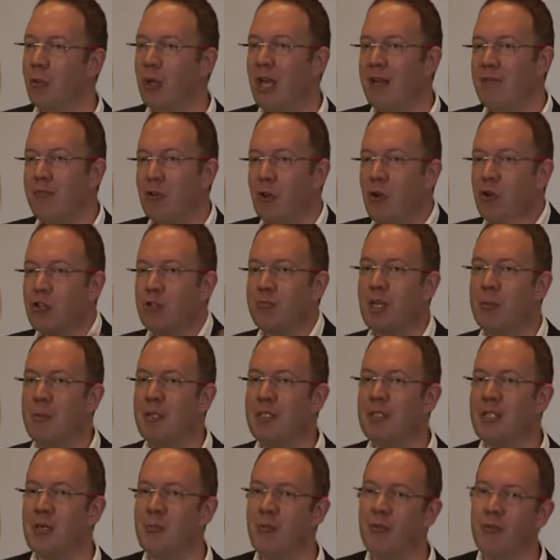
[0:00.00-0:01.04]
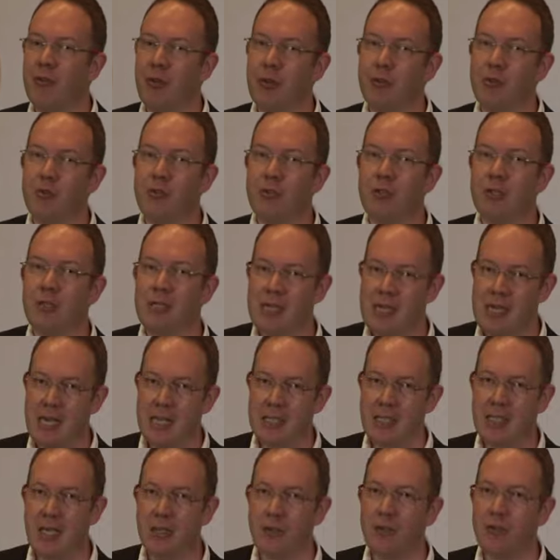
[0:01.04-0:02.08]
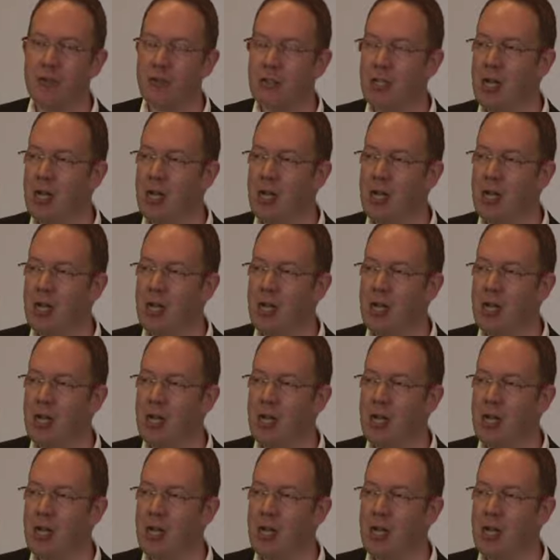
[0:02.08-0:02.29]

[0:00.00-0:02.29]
We have lost maybe some of those essential